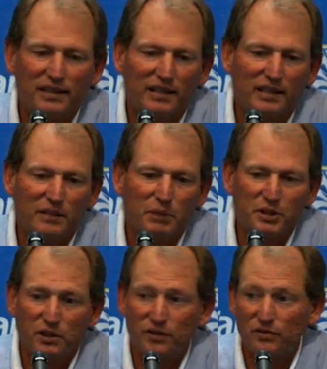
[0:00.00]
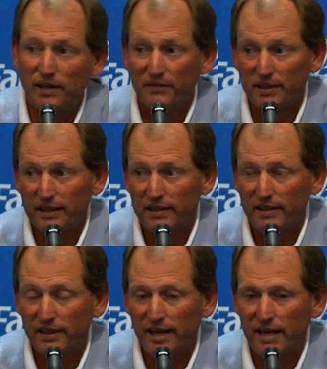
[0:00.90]
but you also have to get
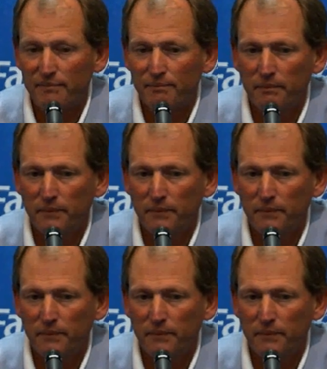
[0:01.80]
into the game.